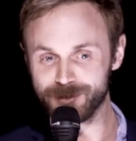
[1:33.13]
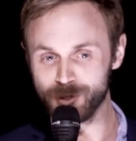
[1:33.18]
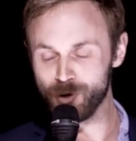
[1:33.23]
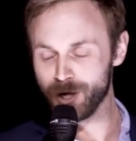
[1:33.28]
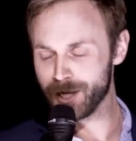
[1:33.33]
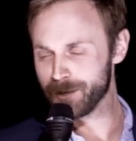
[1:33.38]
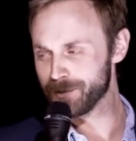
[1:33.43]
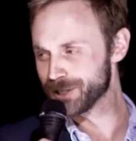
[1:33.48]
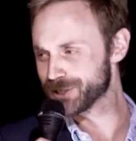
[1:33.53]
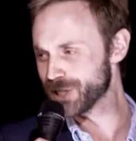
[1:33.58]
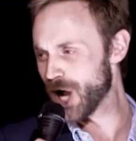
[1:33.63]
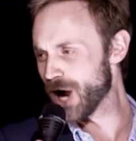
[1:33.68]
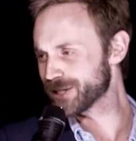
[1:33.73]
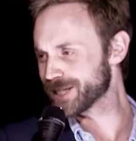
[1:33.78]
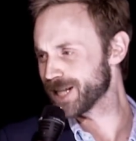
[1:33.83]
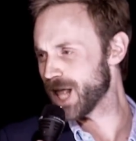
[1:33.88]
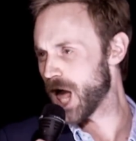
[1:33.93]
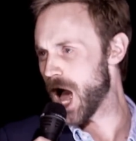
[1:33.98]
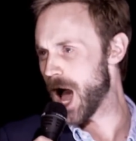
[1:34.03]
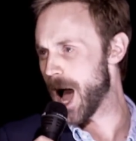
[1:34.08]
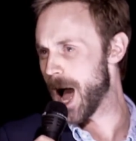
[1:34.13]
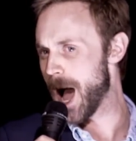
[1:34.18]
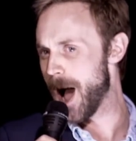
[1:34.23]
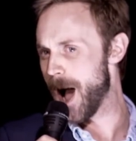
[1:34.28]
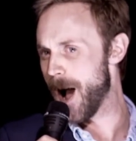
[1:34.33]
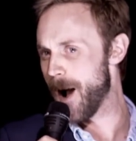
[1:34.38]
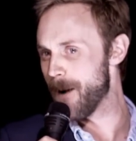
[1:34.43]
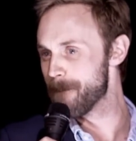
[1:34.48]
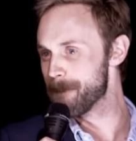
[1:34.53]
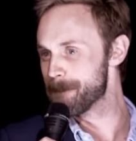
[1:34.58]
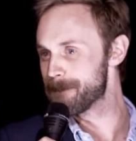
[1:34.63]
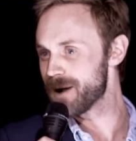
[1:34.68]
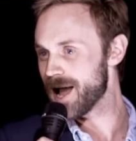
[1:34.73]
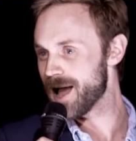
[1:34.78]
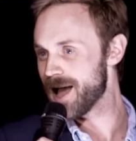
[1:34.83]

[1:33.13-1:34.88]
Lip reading: Welcome to joke club!